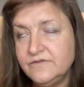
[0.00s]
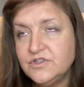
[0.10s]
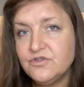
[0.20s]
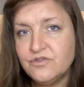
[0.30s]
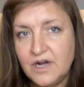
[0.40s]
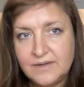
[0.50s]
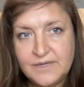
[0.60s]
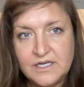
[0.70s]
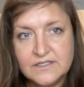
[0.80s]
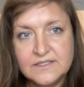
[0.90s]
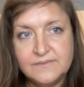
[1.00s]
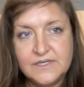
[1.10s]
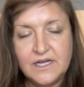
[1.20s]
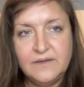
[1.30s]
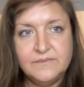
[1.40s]
trauma
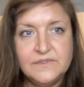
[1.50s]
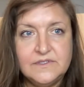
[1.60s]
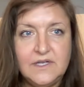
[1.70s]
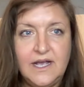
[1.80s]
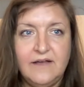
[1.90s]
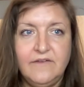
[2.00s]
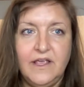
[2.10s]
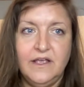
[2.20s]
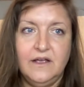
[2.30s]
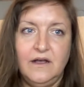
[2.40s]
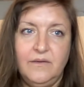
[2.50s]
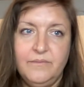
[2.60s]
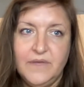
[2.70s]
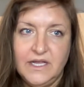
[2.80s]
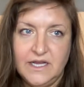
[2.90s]
sometimes having a
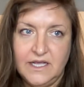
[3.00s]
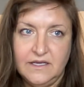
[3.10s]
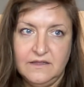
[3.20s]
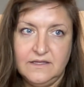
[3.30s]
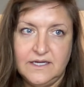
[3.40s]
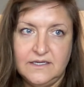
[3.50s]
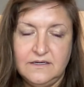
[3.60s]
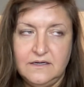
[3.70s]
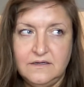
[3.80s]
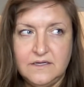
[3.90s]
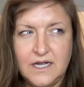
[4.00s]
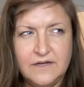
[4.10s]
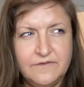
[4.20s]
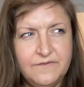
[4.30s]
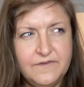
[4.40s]
meaning that
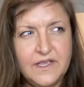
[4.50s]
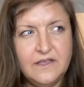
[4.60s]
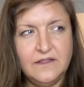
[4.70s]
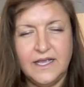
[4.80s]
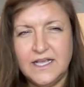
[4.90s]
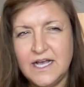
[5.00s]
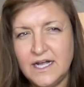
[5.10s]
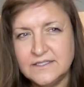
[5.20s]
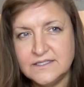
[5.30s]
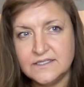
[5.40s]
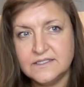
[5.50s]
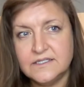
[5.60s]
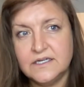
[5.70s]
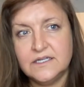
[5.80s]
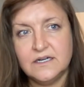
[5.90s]
kind of like cuts the
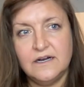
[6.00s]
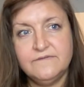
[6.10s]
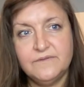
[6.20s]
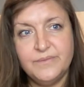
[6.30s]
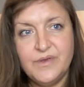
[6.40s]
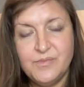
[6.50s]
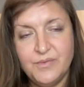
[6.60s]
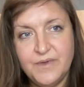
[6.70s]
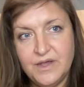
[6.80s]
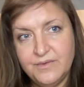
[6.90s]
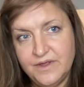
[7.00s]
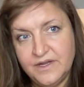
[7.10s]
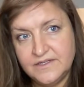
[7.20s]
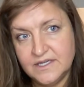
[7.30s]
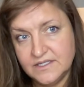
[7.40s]
circuit off from people being
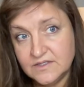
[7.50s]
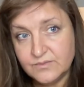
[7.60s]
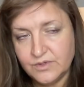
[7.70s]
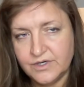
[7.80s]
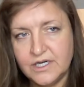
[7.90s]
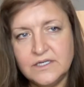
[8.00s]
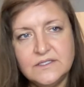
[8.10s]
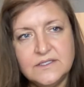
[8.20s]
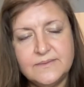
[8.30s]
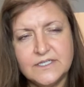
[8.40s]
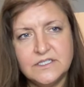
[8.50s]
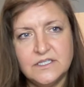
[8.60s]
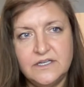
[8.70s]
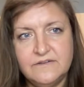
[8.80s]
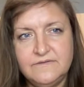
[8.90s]
willing to explore it,
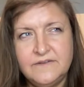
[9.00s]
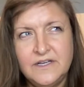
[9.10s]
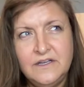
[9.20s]
especially if